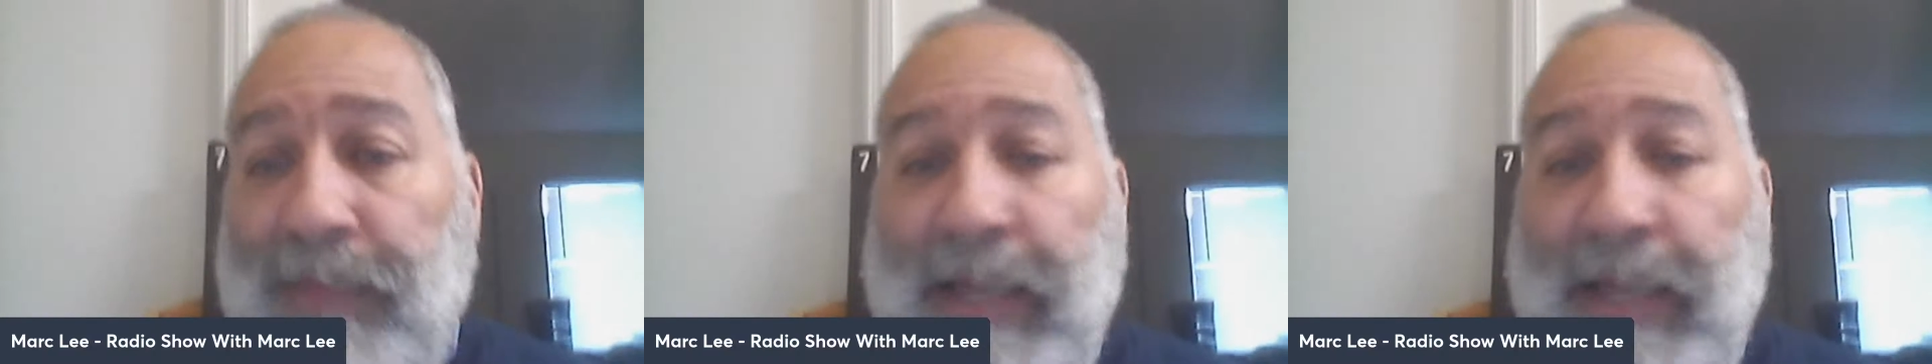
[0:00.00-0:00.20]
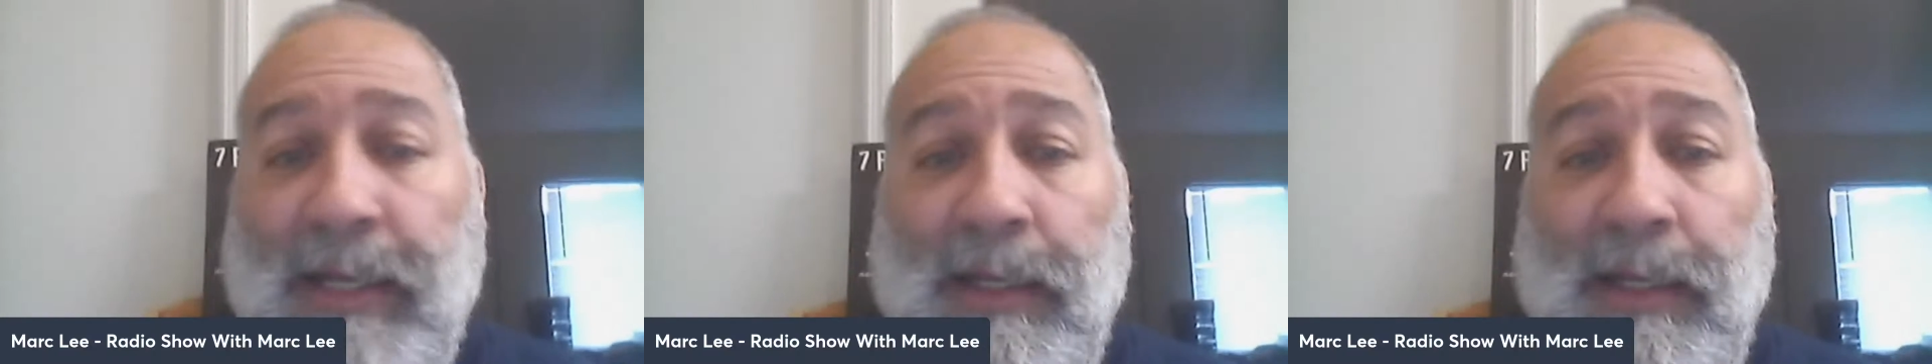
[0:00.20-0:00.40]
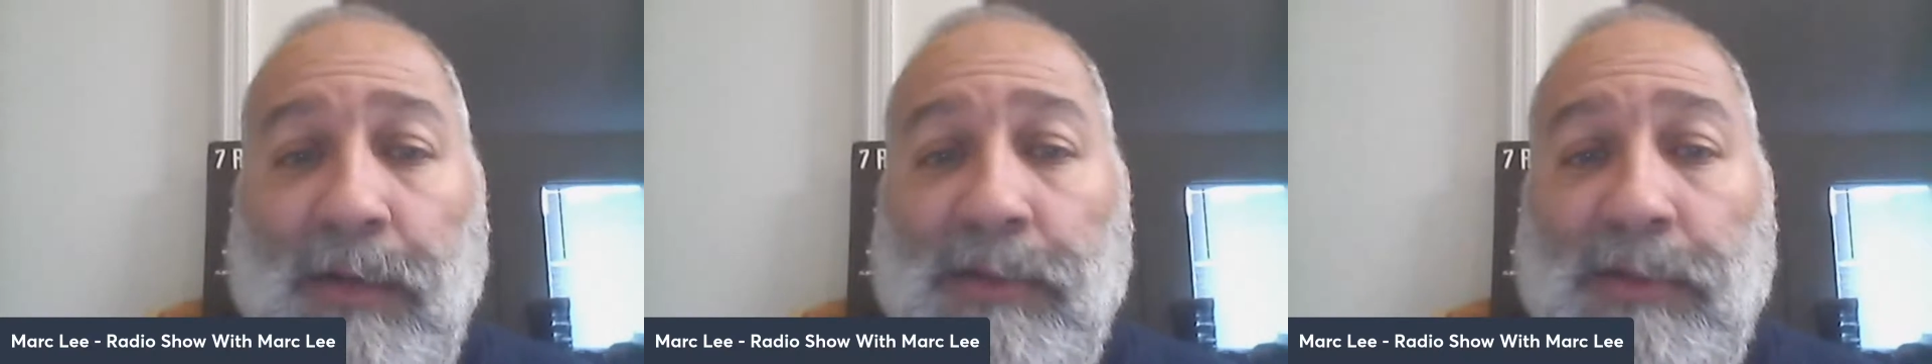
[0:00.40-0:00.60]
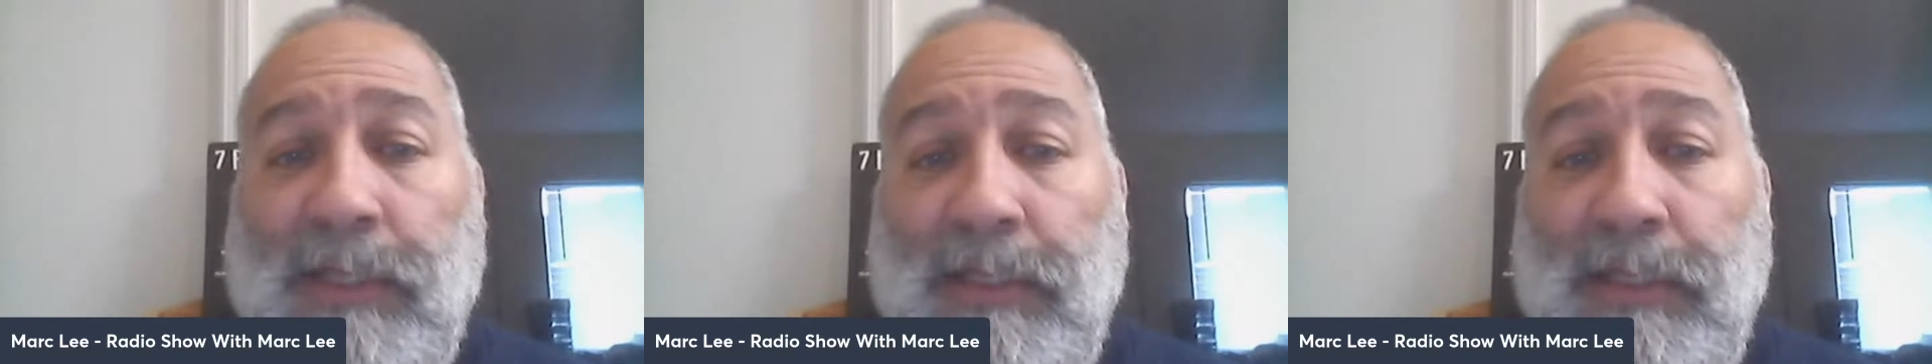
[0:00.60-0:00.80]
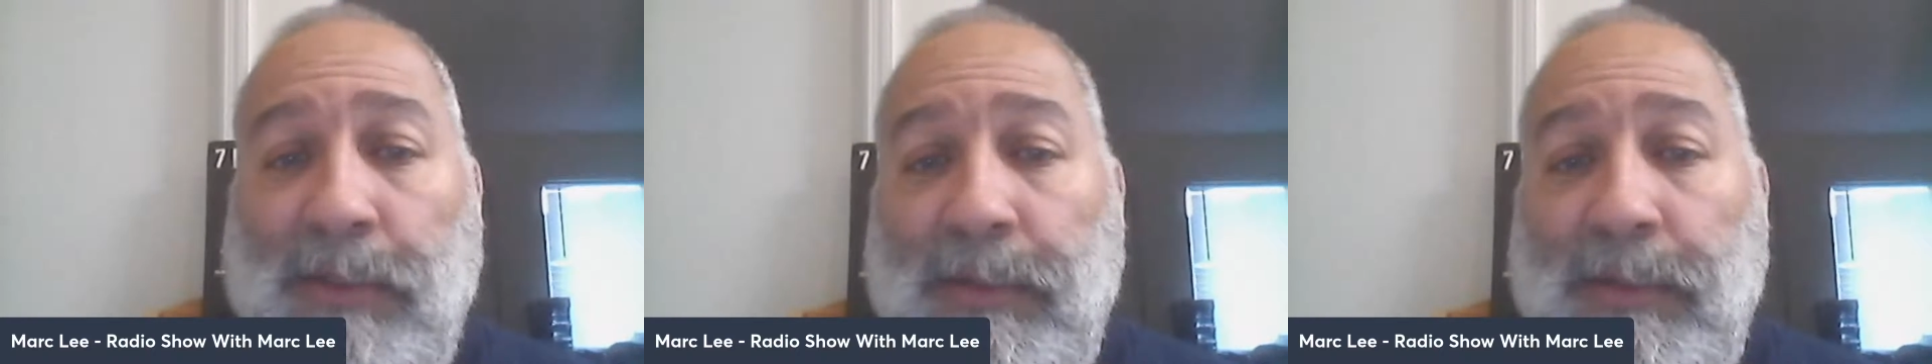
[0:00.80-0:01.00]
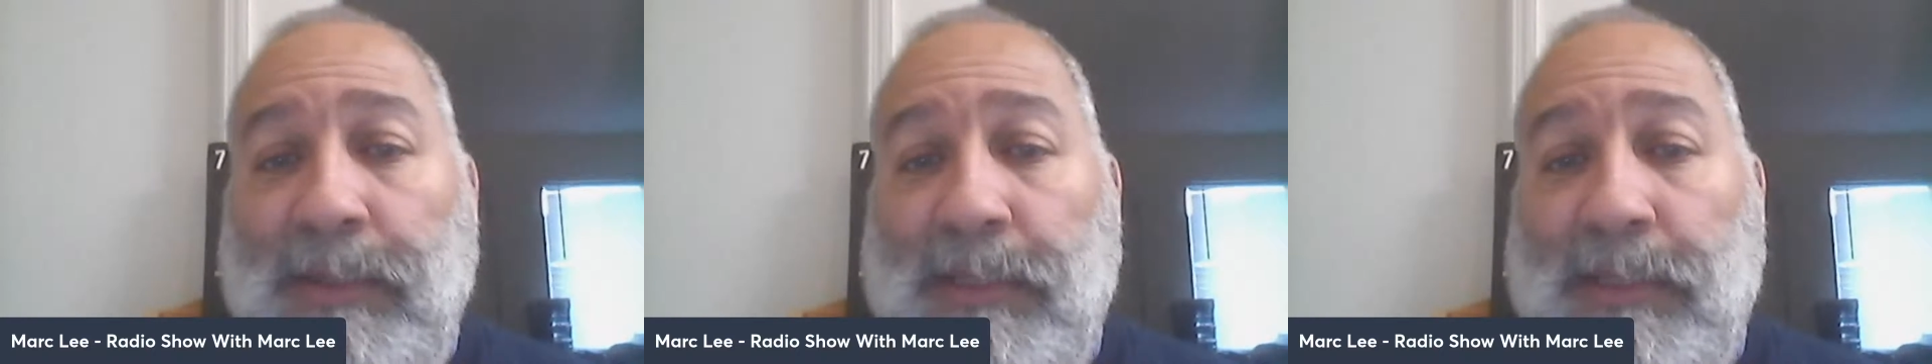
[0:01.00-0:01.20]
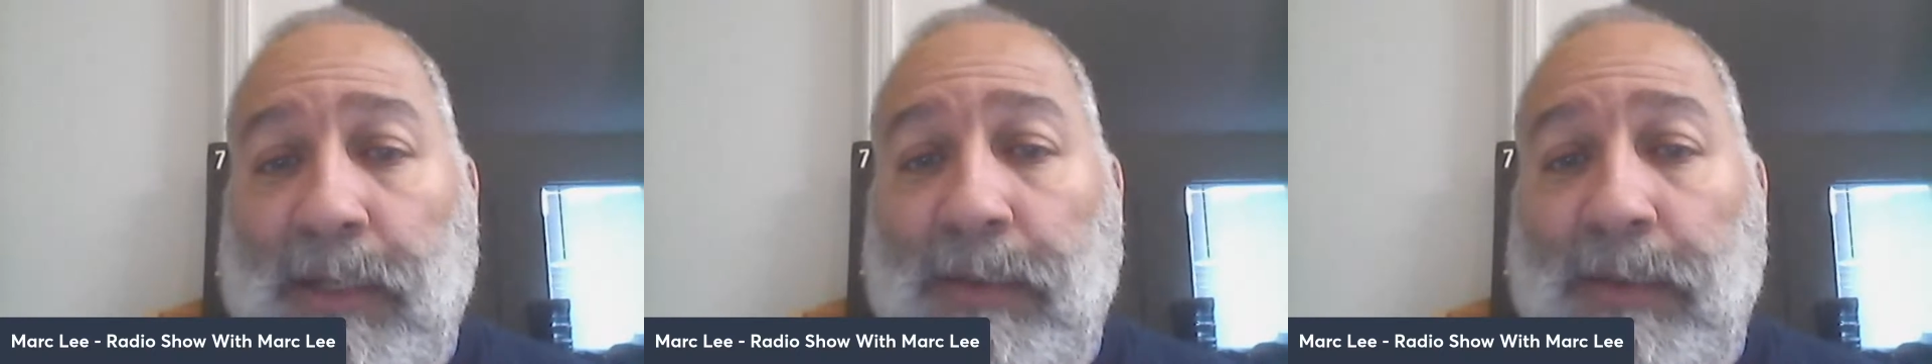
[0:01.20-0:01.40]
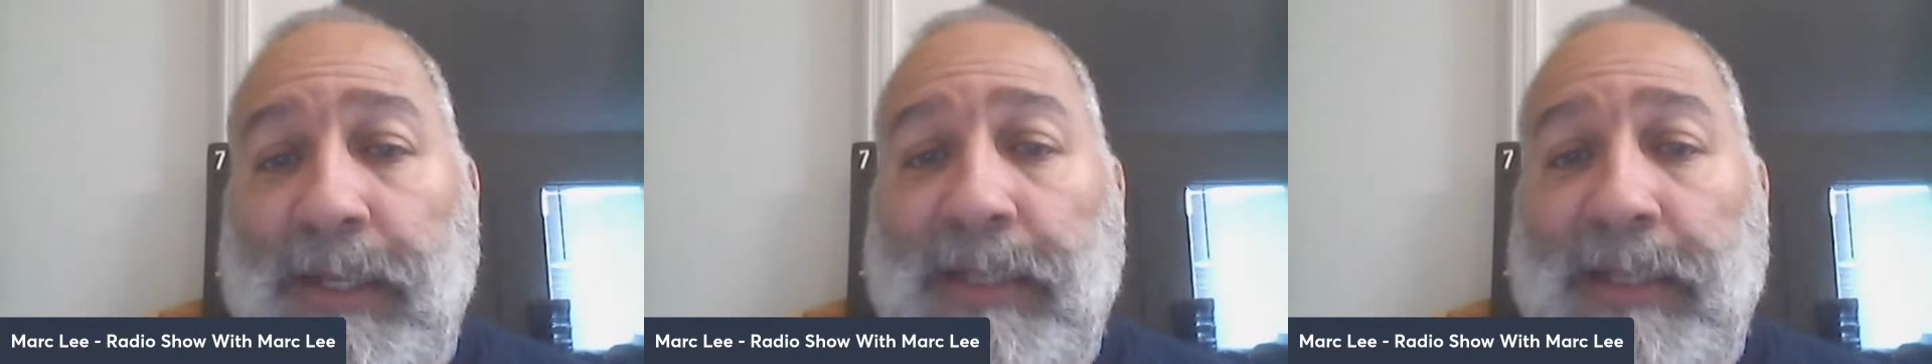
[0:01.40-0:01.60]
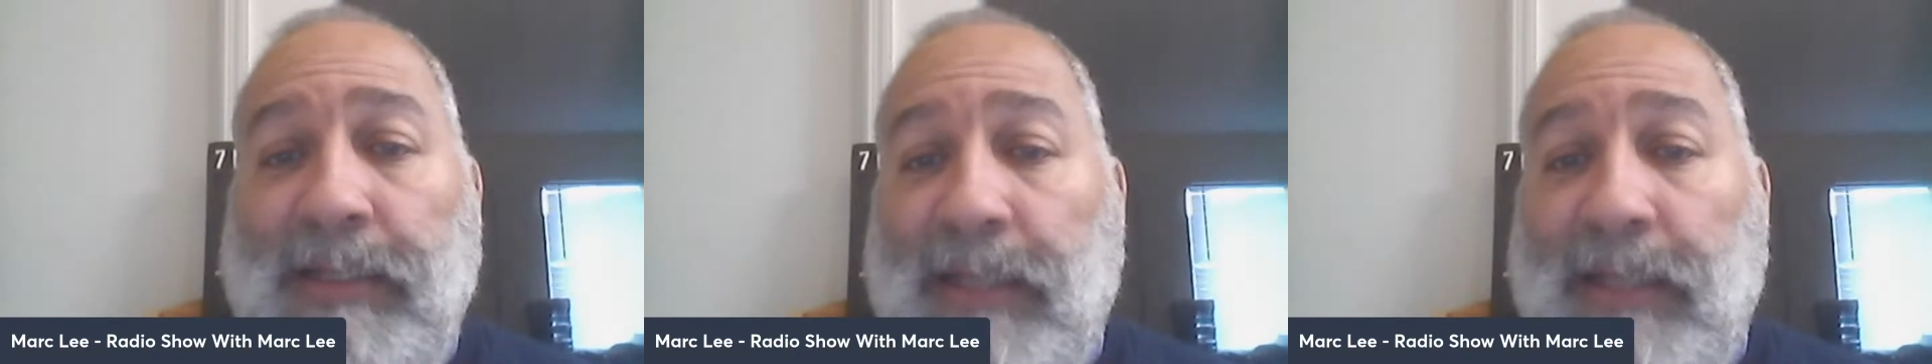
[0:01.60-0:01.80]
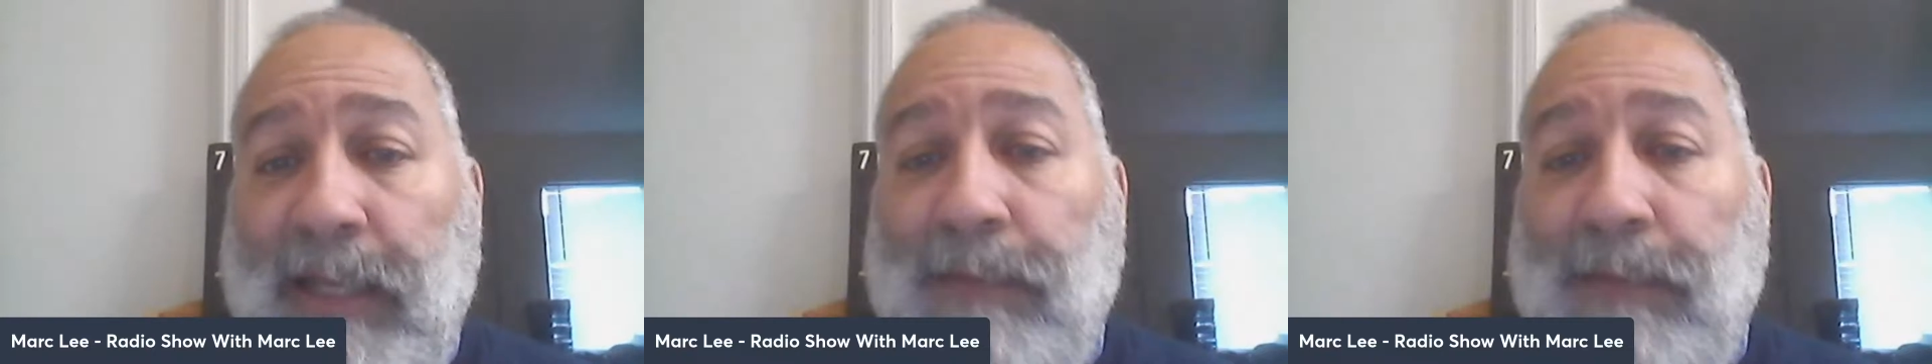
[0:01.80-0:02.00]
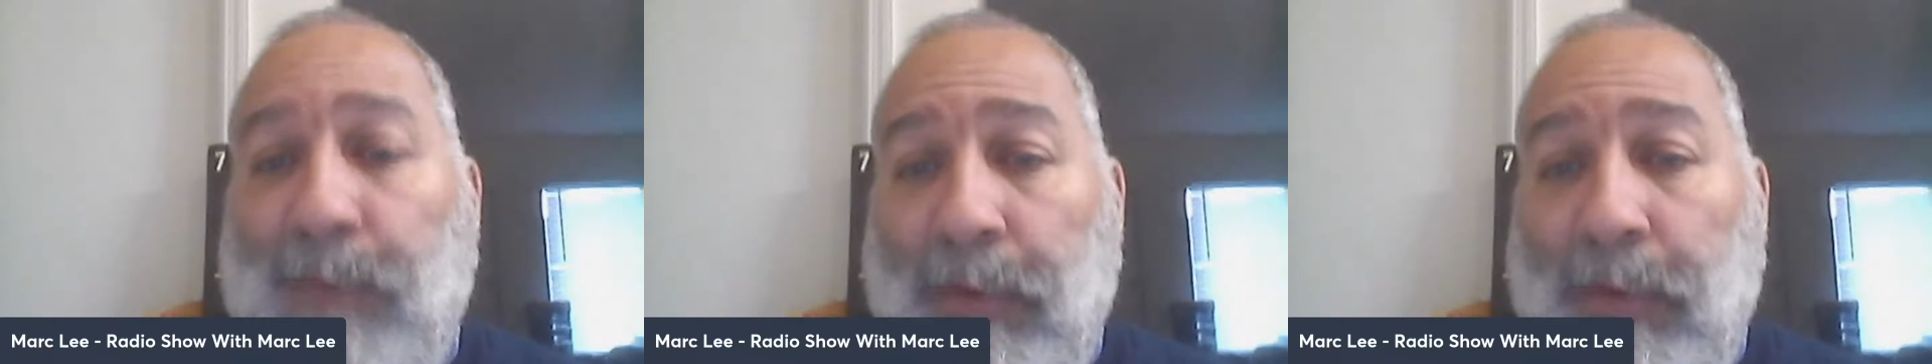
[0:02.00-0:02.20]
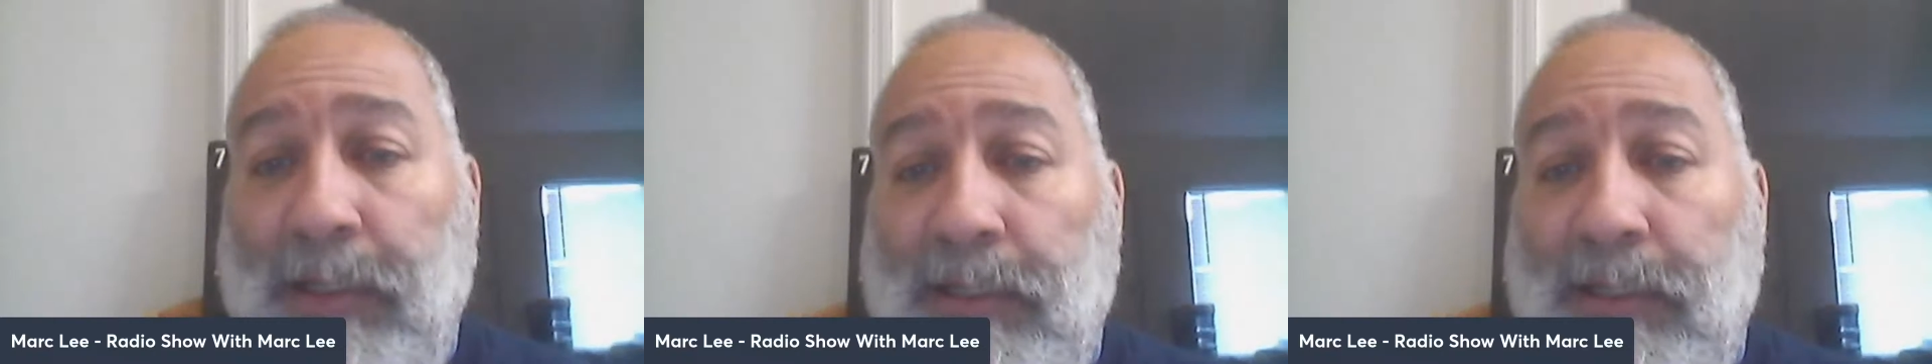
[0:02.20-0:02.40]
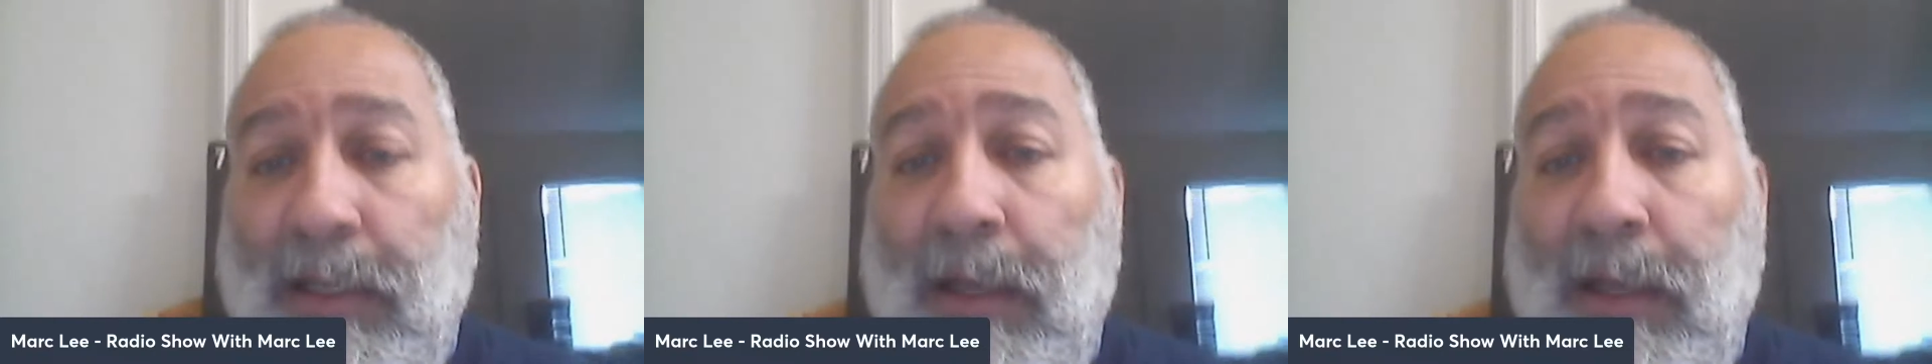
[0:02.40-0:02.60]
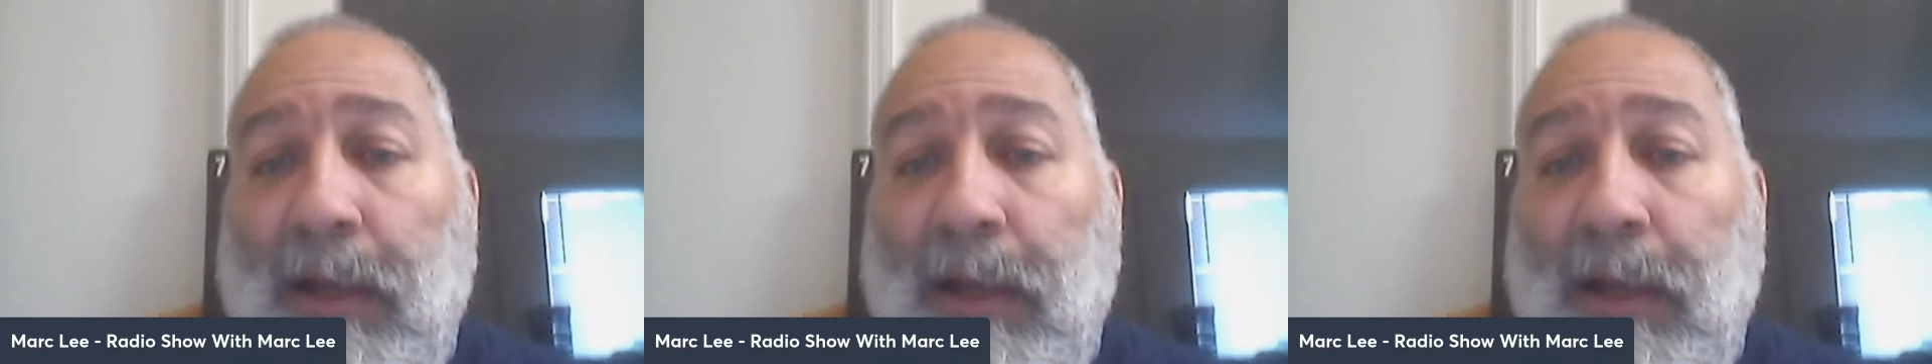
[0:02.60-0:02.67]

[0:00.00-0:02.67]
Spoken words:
and he knows that doing so in his late 40s